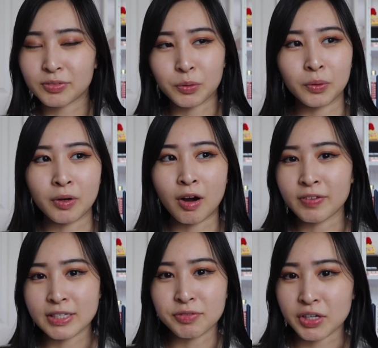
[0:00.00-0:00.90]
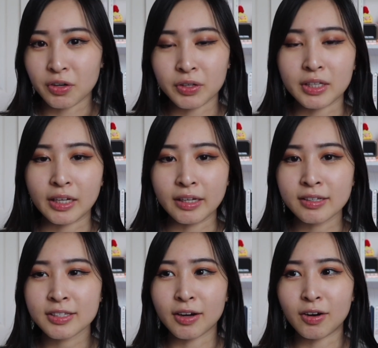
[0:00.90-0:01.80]
or offensive security
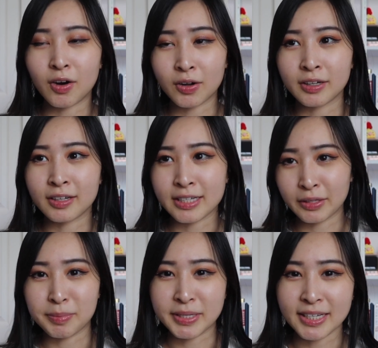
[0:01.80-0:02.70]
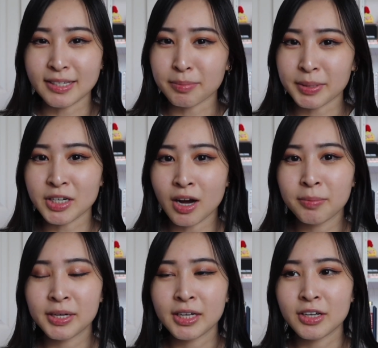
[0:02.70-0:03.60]
things on a daily basis of my job.